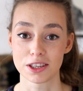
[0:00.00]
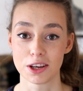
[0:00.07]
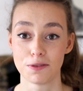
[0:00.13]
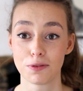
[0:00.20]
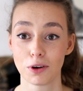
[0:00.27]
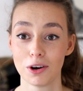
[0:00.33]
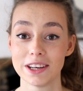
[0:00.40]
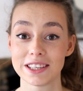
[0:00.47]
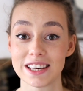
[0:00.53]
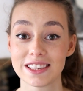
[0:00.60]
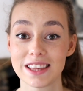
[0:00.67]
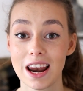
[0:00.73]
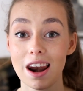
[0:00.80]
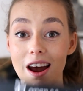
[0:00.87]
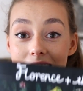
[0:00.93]
So Florence is
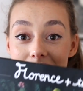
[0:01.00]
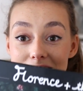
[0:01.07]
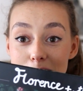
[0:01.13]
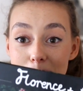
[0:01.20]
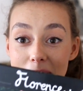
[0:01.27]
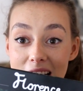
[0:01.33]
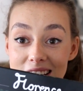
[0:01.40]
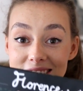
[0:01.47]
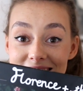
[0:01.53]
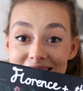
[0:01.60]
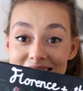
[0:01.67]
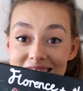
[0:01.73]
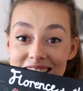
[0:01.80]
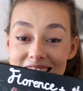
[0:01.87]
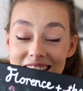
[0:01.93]
the last person
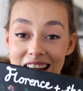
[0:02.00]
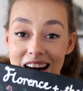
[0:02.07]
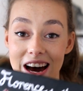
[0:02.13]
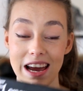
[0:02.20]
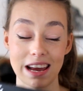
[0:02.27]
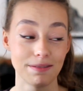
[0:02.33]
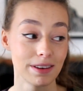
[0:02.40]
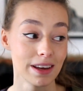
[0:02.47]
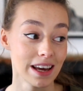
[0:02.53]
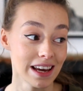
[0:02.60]
to see live.